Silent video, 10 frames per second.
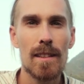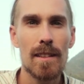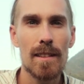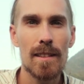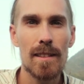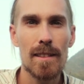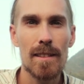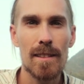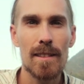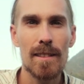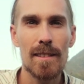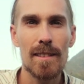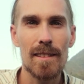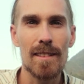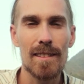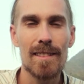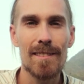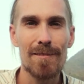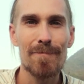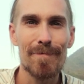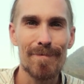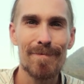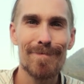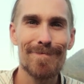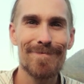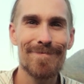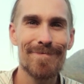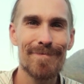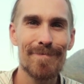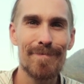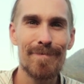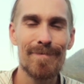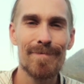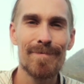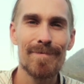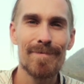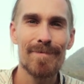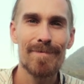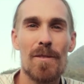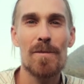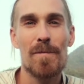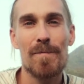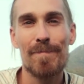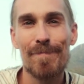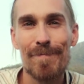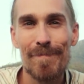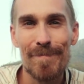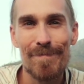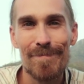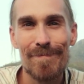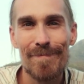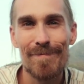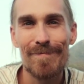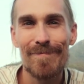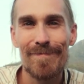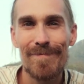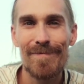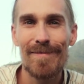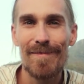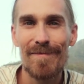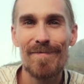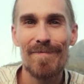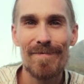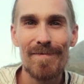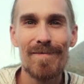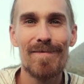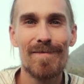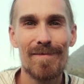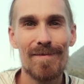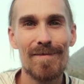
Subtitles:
No words are spoken by the person on screen.